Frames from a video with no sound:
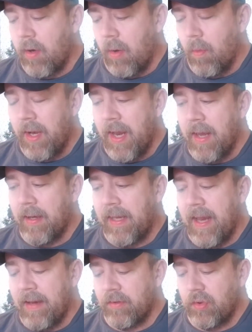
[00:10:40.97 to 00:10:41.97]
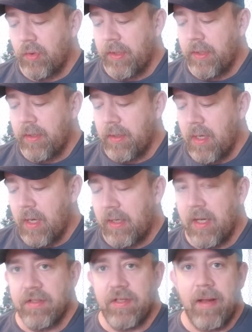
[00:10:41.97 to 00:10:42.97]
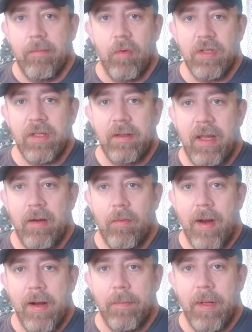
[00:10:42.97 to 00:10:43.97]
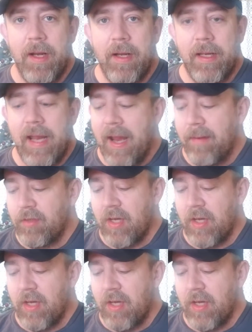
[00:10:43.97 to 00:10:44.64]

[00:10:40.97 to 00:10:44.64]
I went ahead and canceled it because I wasn't getting around to playing the games,